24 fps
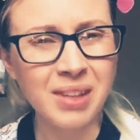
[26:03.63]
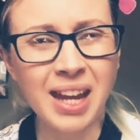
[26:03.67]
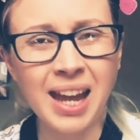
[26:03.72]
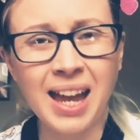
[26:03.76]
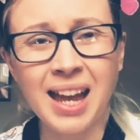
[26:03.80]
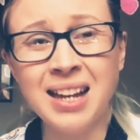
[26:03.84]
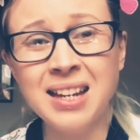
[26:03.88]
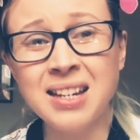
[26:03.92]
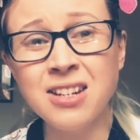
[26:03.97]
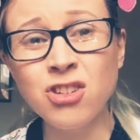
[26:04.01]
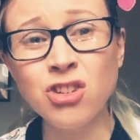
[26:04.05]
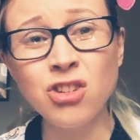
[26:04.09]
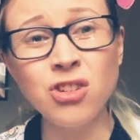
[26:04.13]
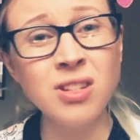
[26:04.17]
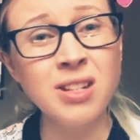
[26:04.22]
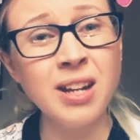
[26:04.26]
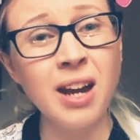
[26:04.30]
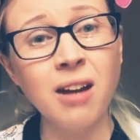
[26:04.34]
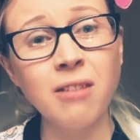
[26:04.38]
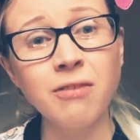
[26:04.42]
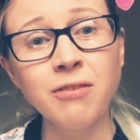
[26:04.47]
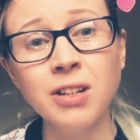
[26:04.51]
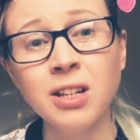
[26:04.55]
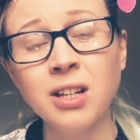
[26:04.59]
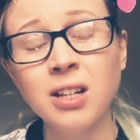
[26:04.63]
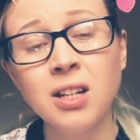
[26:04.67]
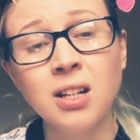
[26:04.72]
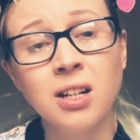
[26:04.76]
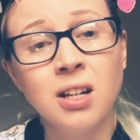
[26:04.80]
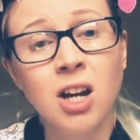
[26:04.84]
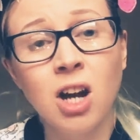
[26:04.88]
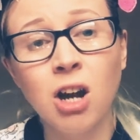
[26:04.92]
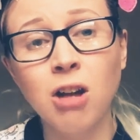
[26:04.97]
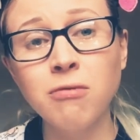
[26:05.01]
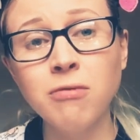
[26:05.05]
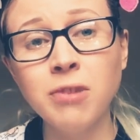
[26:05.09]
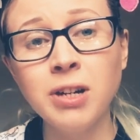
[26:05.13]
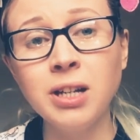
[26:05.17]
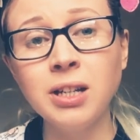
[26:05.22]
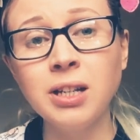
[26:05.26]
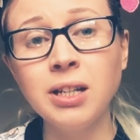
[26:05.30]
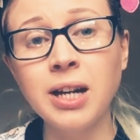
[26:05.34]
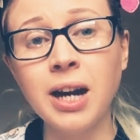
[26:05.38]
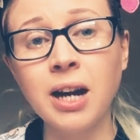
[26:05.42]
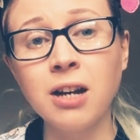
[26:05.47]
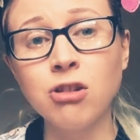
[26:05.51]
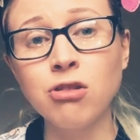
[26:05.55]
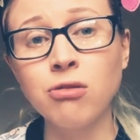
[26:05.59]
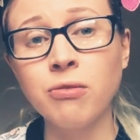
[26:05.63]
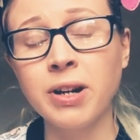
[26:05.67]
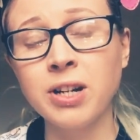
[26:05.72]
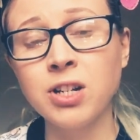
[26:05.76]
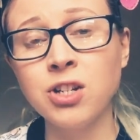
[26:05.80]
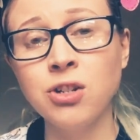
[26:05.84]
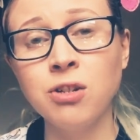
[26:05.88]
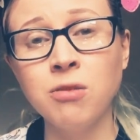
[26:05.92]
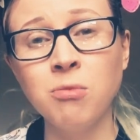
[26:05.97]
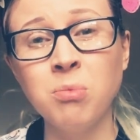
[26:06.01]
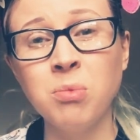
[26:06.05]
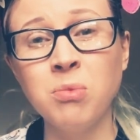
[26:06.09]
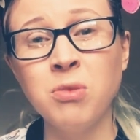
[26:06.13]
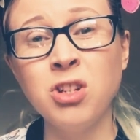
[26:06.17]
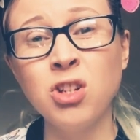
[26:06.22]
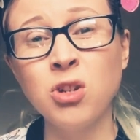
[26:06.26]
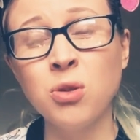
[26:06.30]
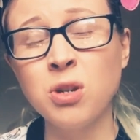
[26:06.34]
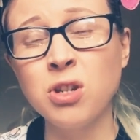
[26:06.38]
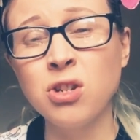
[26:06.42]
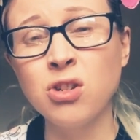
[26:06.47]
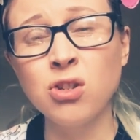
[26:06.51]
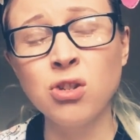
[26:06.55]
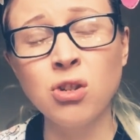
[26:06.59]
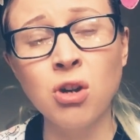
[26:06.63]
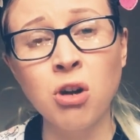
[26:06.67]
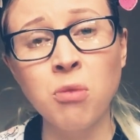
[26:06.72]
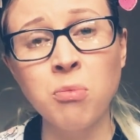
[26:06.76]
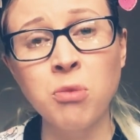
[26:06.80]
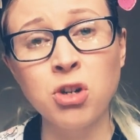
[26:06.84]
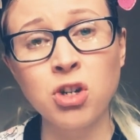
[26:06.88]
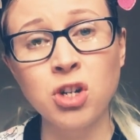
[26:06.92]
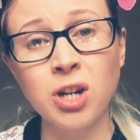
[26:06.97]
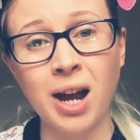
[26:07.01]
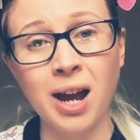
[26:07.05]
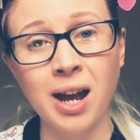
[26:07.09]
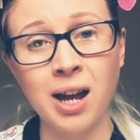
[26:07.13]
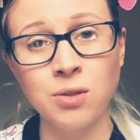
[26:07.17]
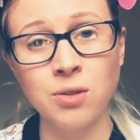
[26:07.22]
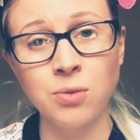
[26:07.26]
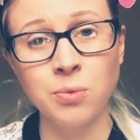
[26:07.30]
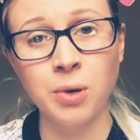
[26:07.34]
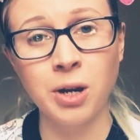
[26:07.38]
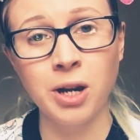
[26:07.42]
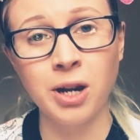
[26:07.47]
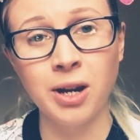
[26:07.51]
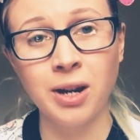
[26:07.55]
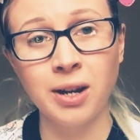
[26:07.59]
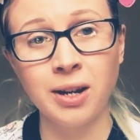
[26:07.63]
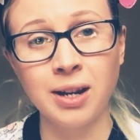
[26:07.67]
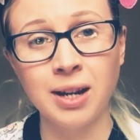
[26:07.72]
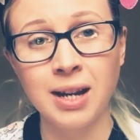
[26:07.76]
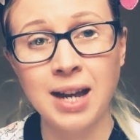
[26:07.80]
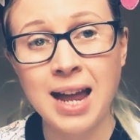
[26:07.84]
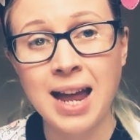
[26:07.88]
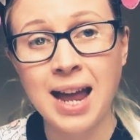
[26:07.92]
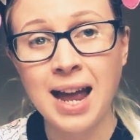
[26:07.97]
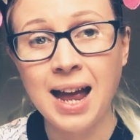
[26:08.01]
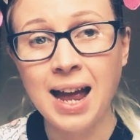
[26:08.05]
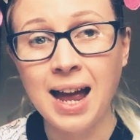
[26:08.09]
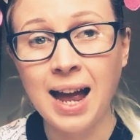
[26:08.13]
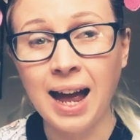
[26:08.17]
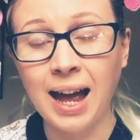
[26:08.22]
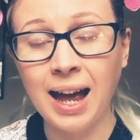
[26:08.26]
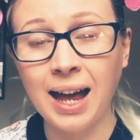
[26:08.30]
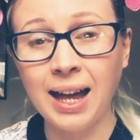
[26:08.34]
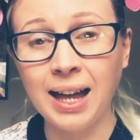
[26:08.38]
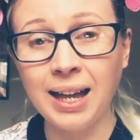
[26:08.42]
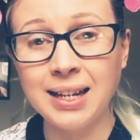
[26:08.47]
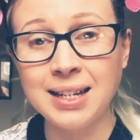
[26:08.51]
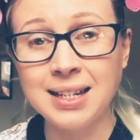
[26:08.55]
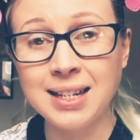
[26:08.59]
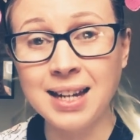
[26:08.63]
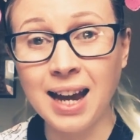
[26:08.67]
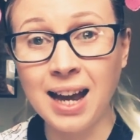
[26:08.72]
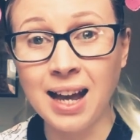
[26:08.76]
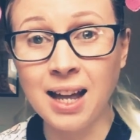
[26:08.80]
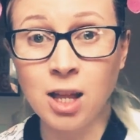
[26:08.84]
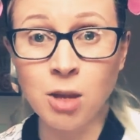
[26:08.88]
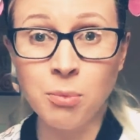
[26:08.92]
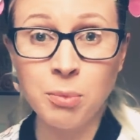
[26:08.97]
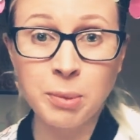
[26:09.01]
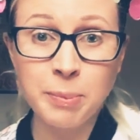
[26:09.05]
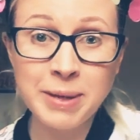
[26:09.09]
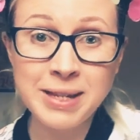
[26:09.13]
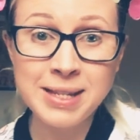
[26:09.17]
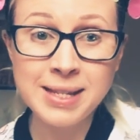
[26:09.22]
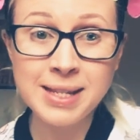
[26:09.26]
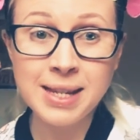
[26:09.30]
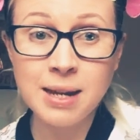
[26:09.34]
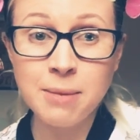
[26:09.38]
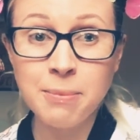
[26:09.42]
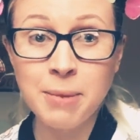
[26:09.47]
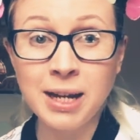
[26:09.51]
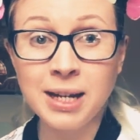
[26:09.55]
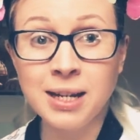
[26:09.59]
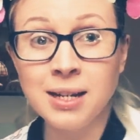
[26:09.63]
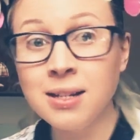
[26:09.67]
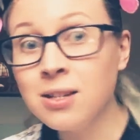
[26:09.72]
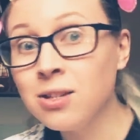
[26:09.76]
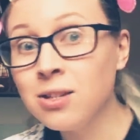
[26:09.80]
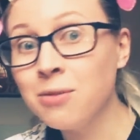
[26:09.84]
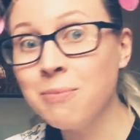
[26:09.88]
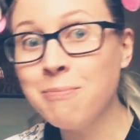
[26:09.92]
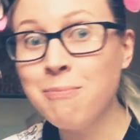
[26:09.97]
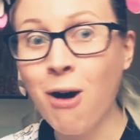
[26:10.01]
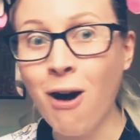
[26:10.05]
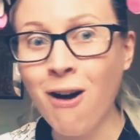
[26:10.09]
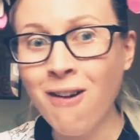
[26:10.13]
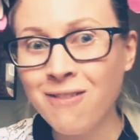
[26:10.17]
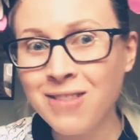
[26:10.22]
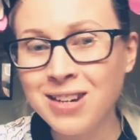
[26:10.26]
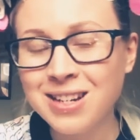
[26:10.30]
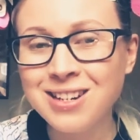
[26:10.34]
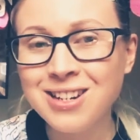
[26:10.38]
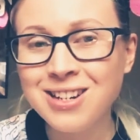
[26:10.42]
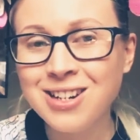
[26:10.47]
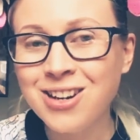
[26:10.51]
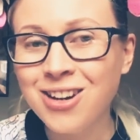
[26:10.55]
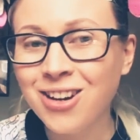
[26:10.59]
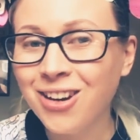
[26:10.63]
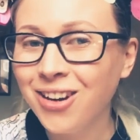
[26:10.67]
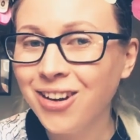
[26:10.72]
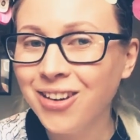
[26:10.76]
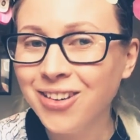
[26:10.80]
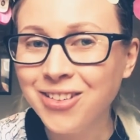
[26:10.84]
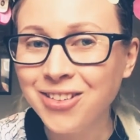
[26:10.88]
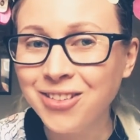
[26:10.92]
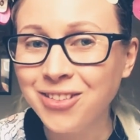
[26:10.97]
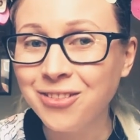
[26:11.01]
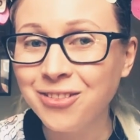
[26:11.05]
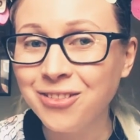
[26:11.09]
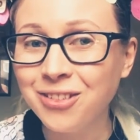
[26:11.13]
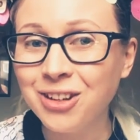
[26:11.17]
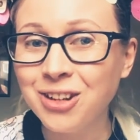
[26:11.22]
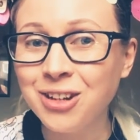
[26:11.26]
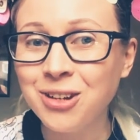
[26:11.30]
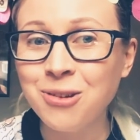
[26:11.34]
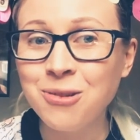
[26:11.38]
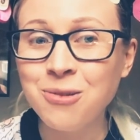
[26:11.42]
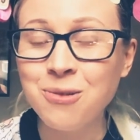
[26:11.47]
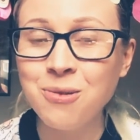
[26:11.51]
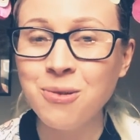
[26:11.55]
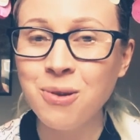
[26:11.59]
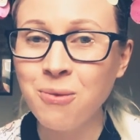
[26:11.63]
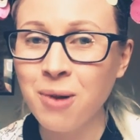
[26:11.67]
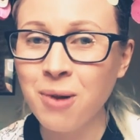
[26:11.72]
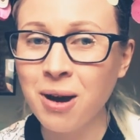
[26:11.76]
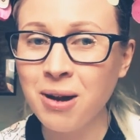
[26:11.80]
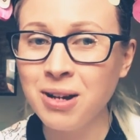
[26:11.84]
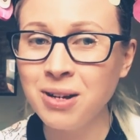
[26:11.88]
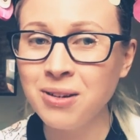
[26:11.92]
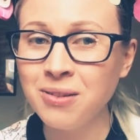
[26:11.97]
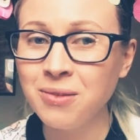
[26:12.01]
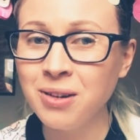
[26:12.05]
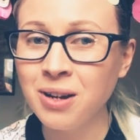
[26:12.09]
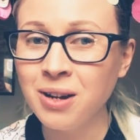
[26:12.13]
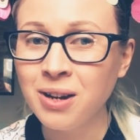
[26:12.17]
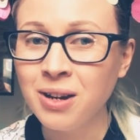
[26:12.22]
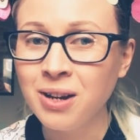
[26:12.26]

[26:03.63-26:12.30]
And just have a really nice rest. You've been doing so much hard work. And I'll be busy making some more videos for you when